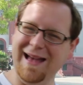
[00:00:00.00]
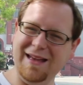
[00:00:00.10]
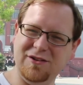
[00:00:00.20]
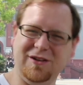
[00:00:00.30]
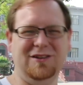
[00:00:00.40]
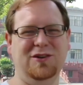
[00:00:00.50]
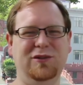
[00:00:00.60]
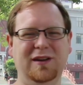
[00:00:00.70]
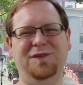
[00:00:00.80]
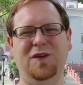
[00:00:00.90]
you can
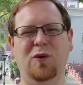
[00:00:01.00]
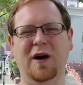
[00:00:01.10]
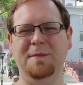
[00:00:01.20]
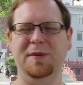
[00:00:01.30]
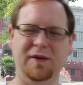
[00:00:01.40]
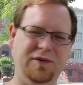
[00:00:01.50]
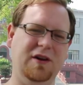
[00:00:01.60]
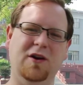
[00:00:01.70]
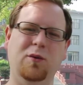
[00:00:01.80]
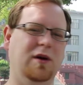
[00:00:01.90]
use it if you want, but if
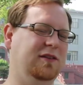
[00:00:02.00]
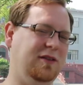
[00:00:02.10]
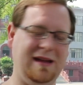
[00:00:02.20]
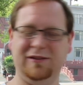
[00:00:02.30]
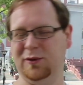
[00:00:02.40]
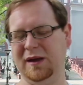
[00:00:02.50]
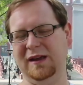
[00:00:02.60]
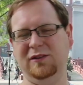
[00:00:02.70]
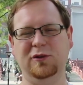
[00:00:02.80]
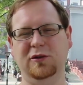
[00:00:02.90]
you don't want to, that's
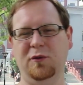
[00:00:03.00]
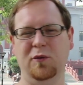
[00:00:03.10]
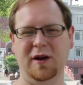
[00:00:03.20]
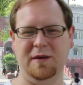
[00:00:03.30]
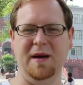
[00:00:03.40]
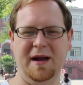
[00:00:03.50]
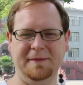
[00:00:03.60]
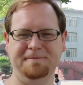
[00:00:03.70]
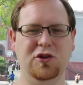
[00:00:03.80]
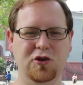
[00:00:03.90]
okay too, don't worry about
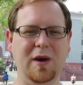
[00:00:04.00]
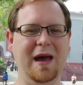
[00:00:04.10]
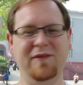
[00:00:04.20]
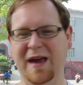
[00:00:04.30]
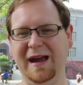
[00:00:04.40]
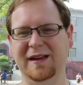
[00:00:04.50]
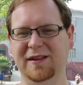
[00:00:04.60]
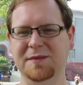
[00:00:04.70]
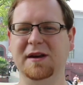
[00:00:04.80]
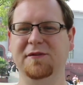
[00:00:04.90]
it. You have
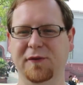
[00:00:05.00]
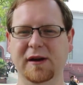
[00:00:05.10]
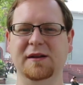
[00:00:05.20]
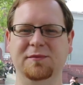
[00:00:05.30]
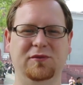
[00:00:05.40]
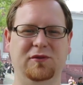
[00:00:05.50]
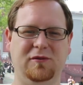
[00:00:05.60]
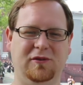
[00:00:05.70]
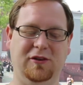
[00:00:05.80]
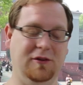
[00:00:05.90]
academic freedom
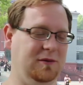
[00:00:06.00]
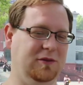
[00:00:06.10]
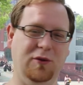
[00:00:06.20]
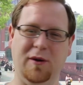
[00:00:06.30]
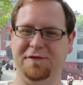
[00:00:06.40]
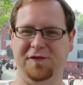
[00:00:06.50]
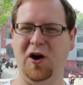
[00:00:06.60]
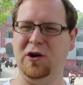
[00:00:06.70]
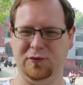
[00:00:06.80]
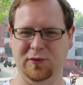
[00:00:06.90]
to a fault,